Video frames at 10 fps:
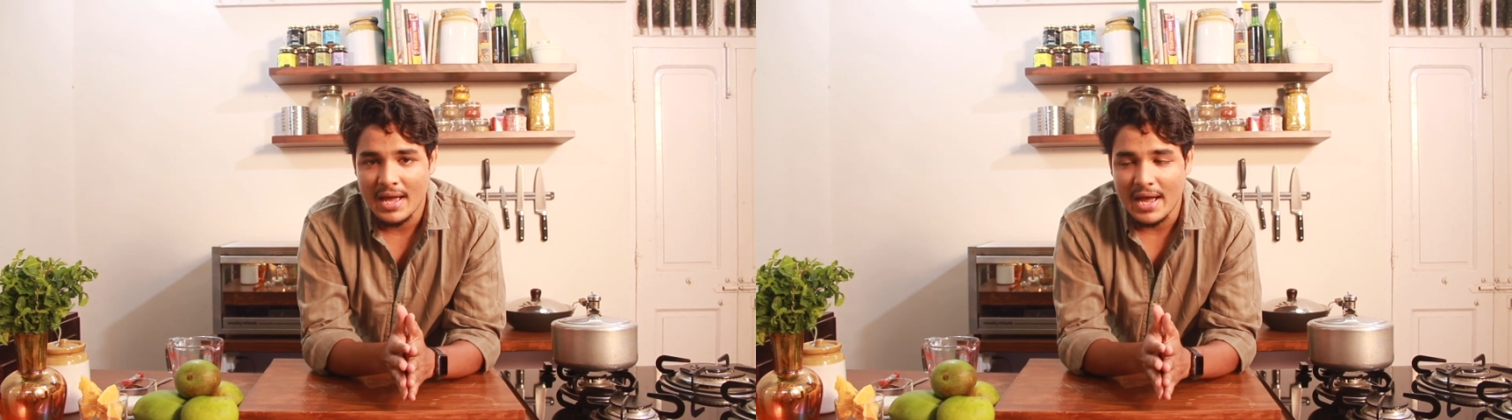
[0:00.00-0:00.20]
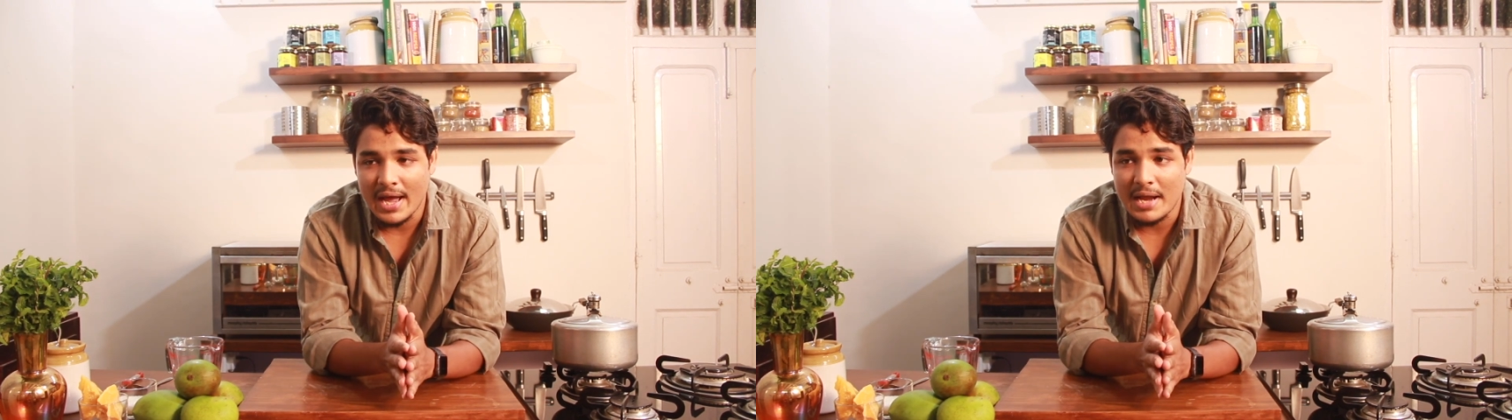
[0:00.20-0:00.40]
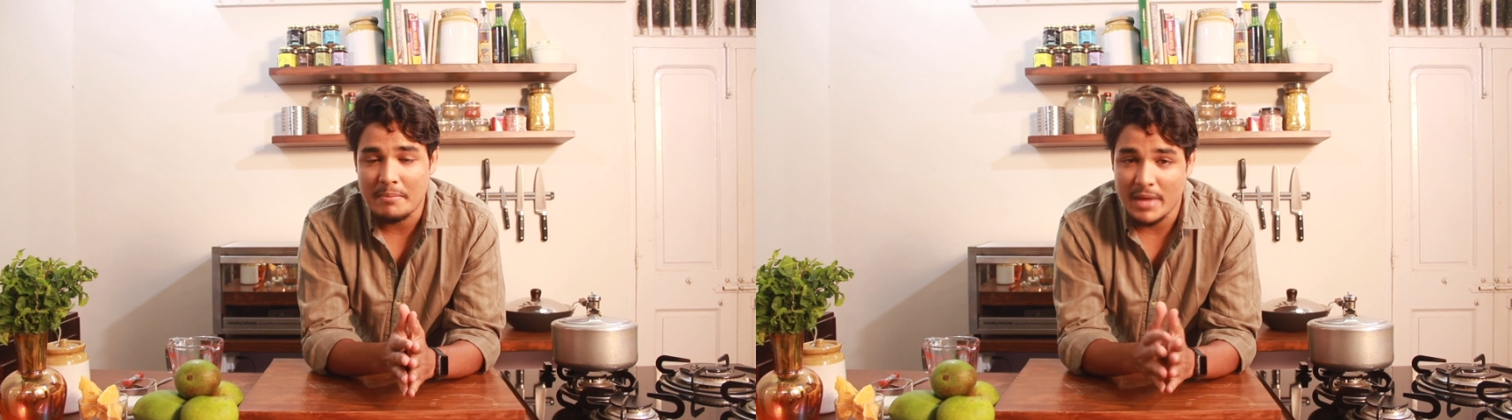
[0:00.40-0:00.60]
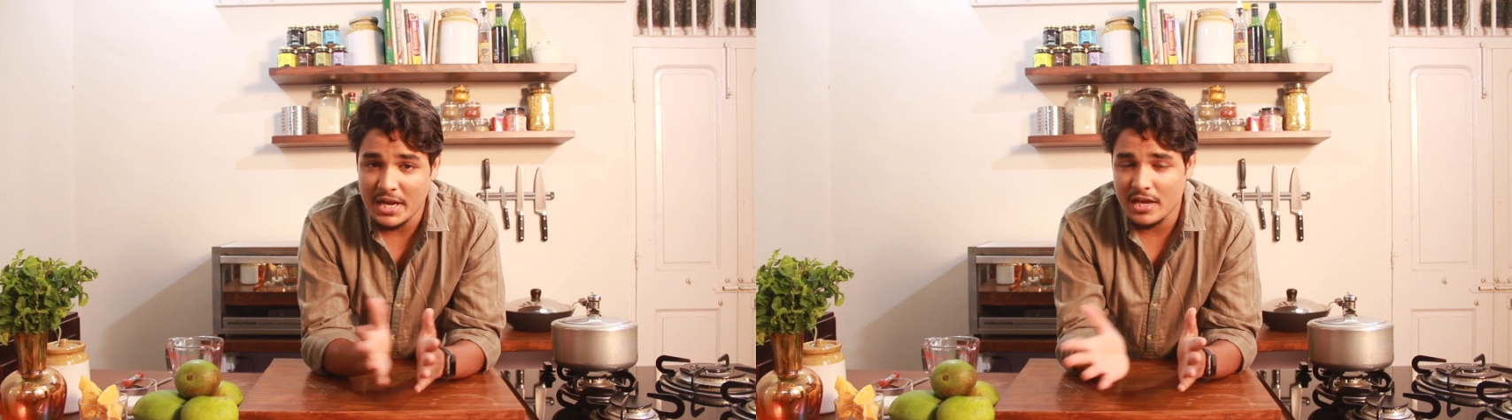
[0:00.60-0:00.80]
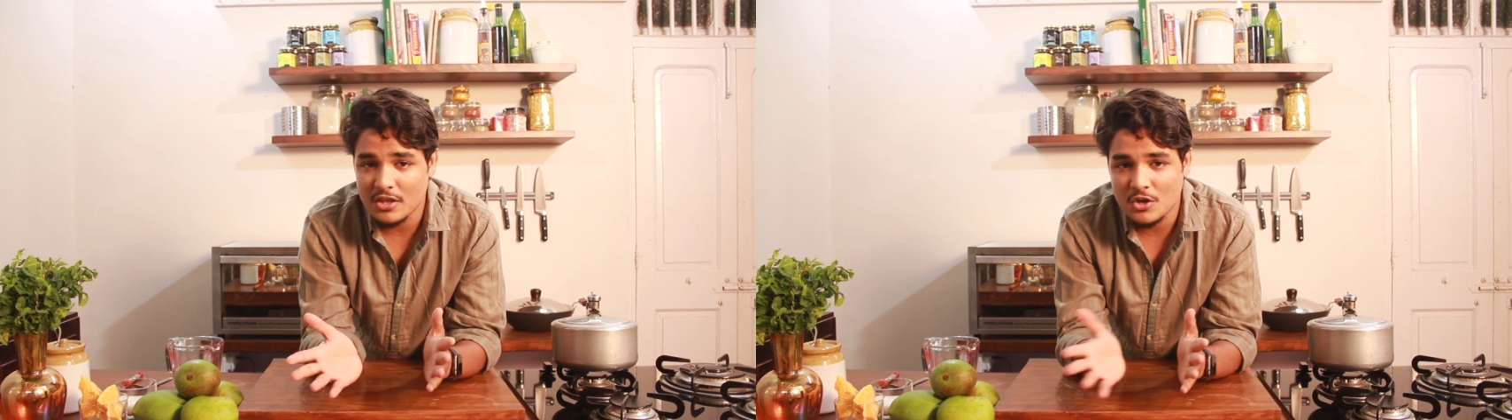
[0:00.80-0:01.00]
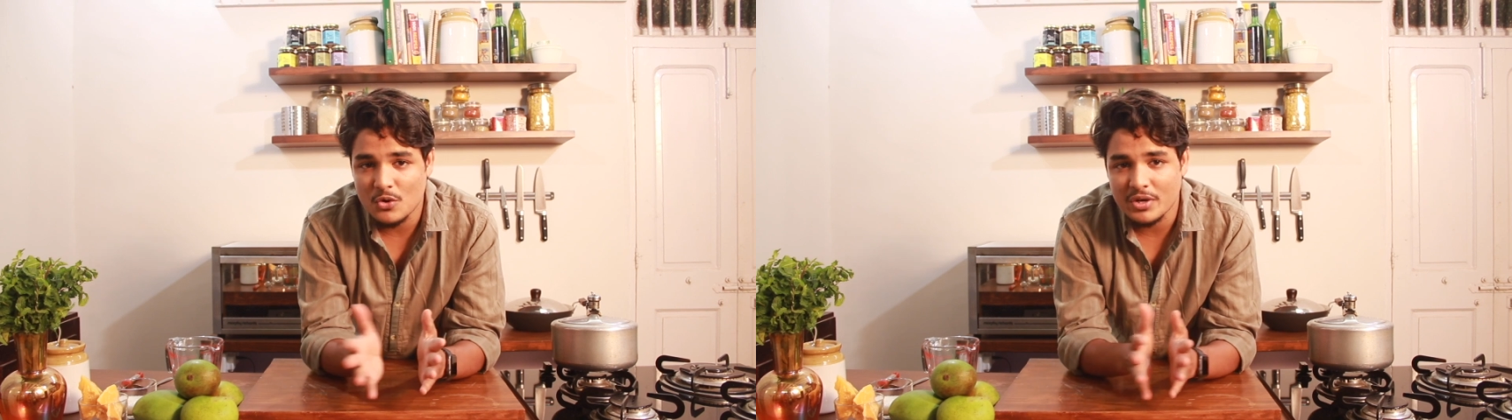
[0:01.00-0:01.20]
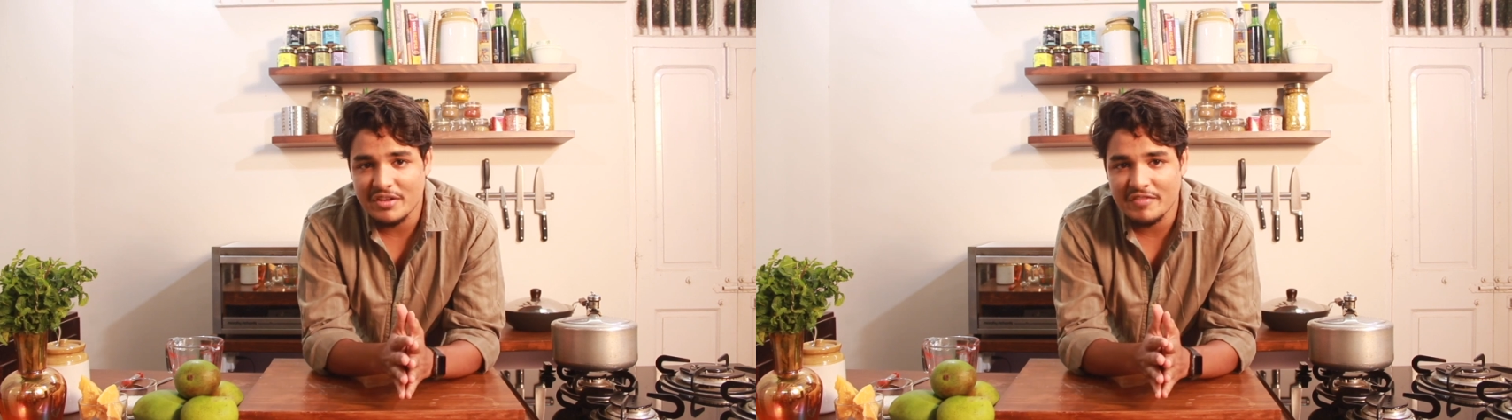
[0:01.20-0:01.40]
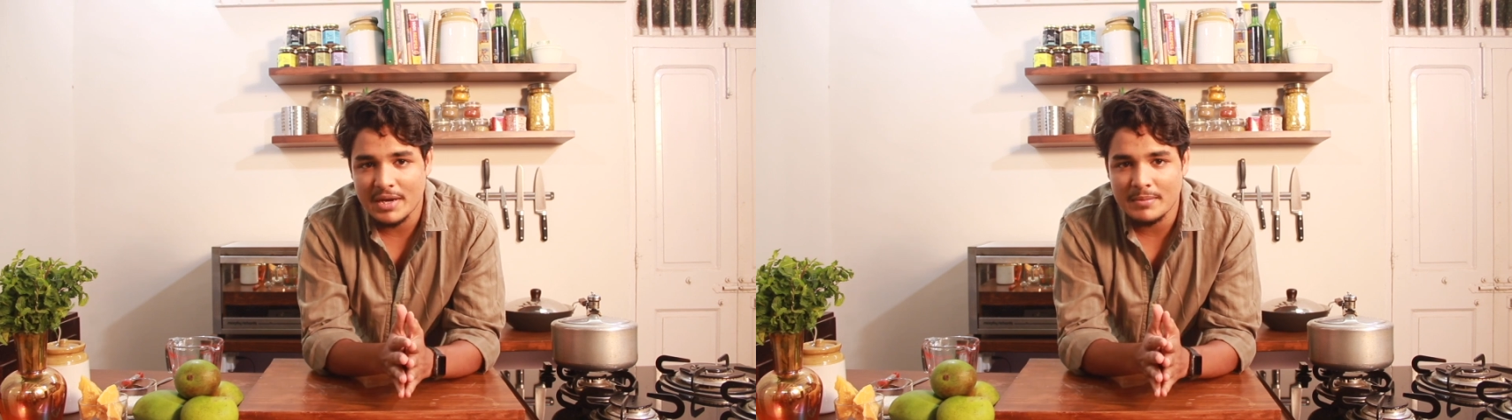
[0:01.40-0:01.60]
and many other Kokni
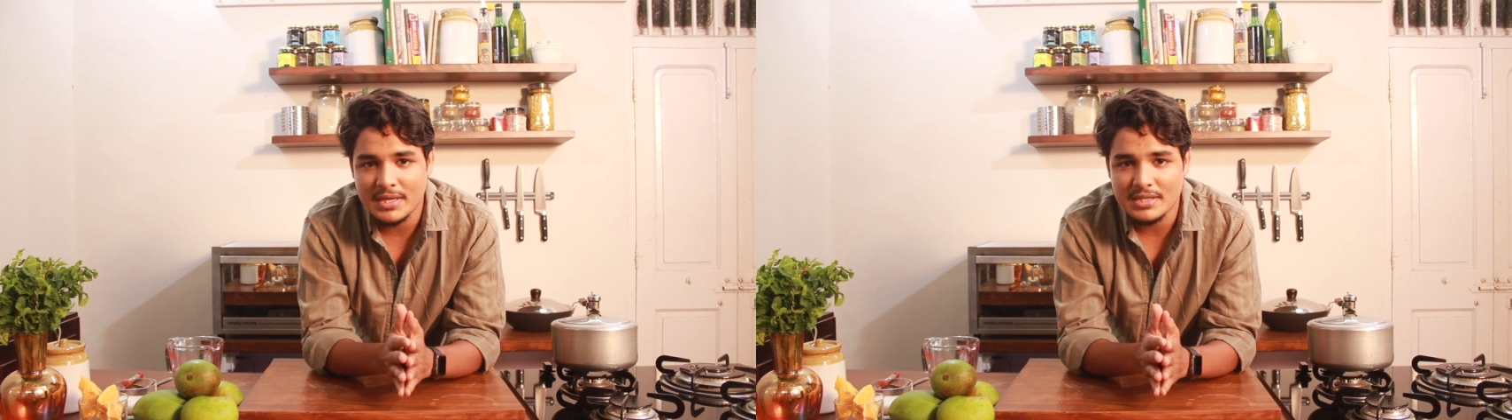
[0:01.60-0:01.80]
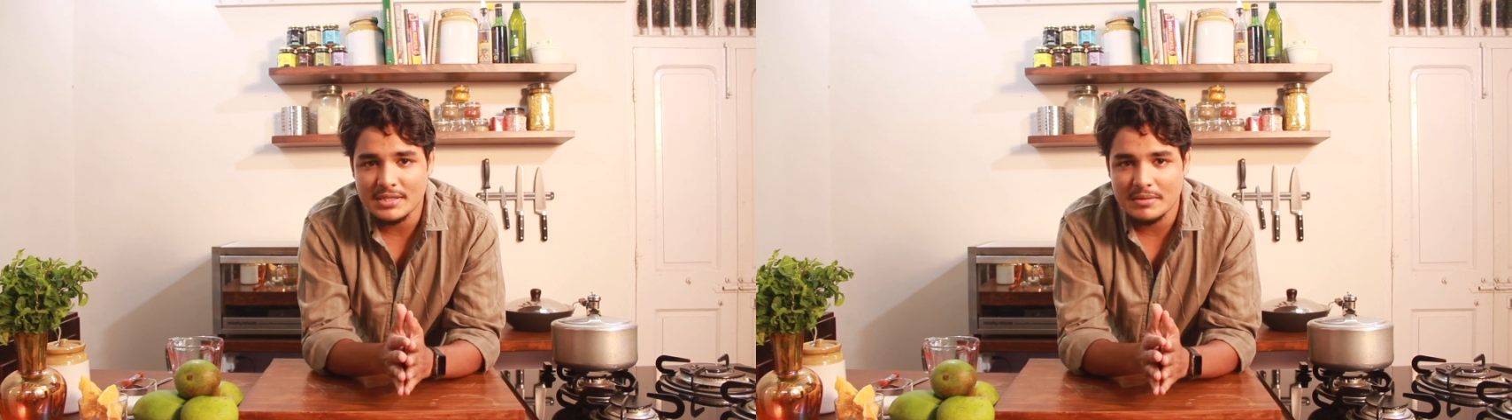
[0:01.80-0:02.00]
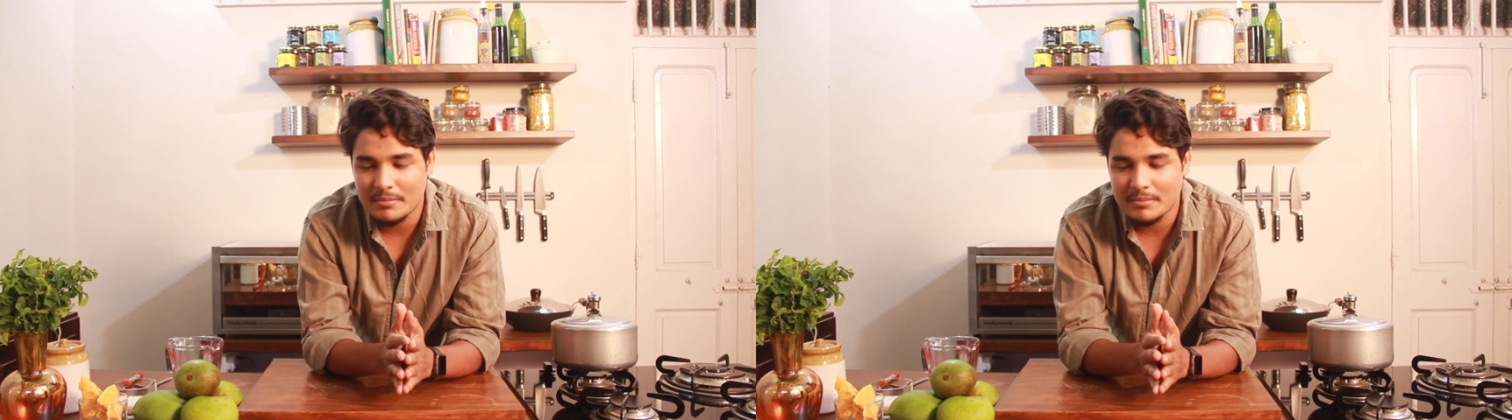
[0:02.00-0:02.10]
families,